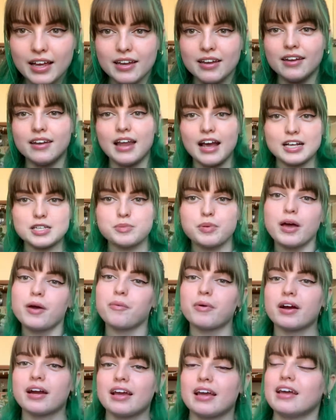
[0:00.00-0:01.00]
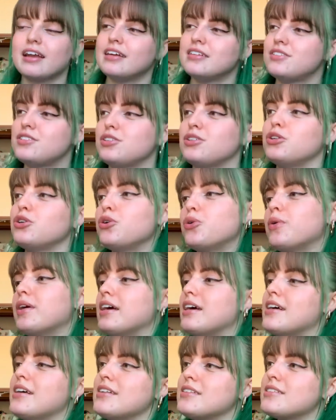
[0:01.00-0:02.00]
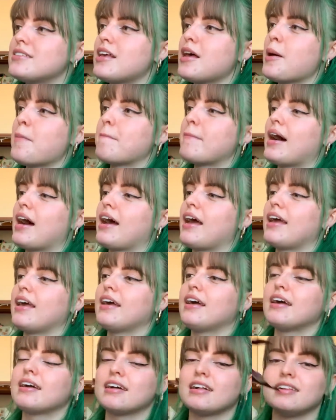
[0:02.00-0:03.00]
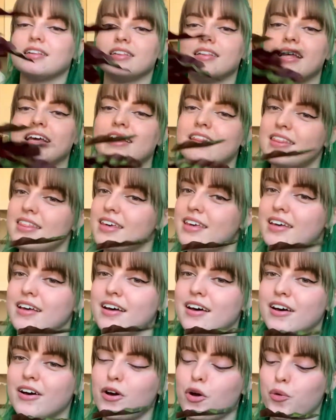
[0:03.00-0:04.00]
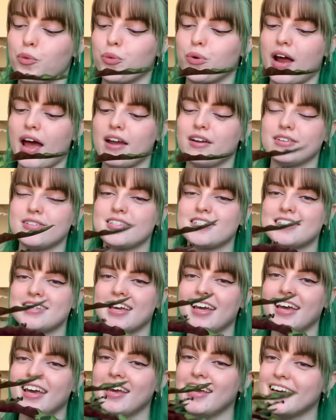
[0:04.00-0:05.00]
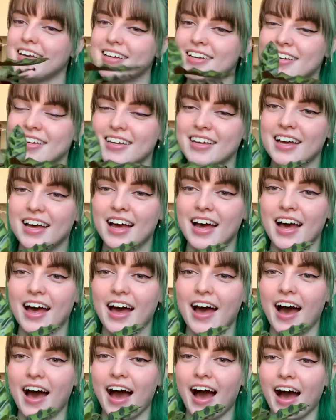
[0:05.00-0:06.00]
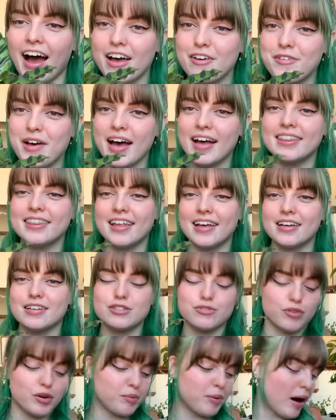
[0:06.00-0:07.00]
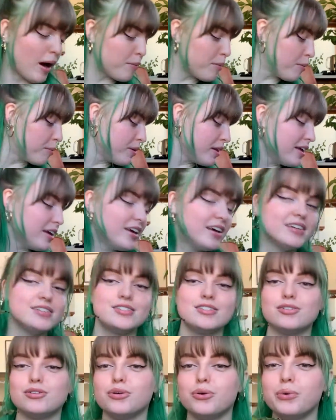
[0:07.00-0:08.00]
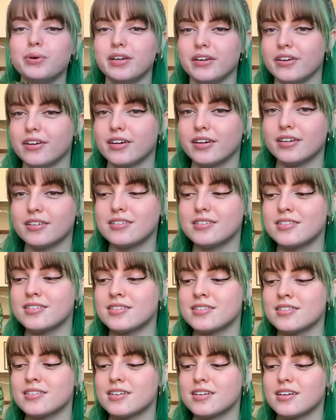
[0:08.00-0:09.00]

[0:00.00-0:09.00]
Next plant we're gonna get into is my Calathea Rattlesnake. I've had this for probably 2 years